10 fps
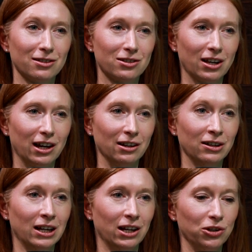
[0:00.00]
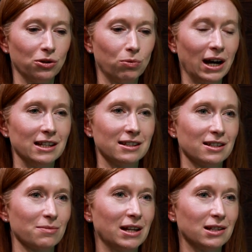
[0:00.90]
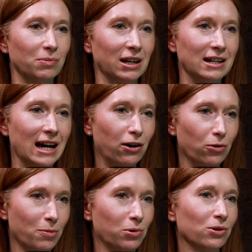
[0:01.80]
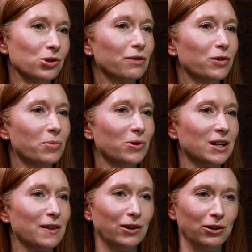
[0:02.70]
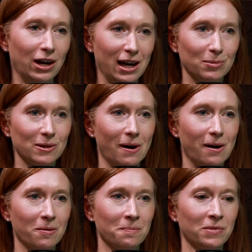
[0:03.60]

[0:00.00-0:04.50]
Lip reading: So your waist is meant to be a narrower portion of your body than your hips are.